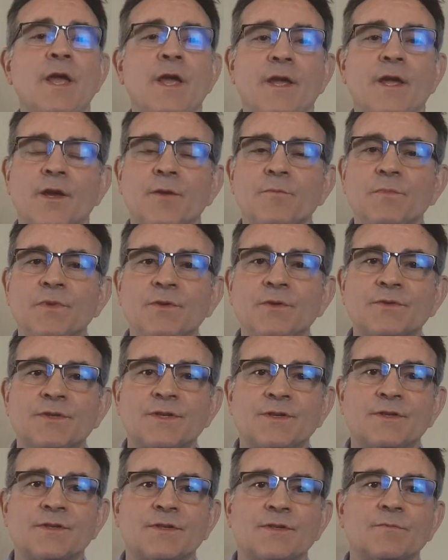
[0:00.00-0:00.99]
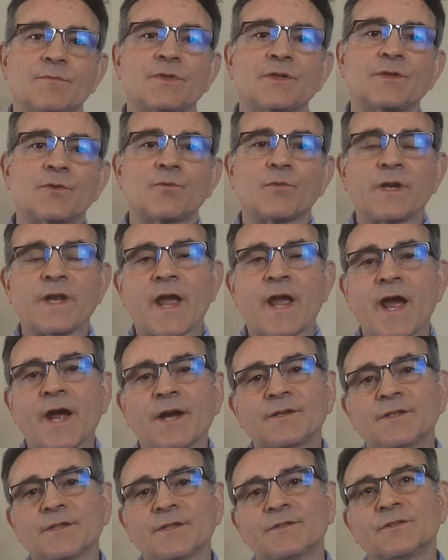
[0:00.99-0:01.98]
immune system to
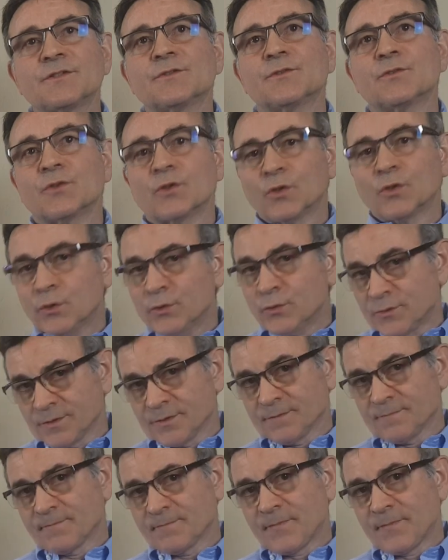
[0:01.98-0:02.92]
reacting to gluten.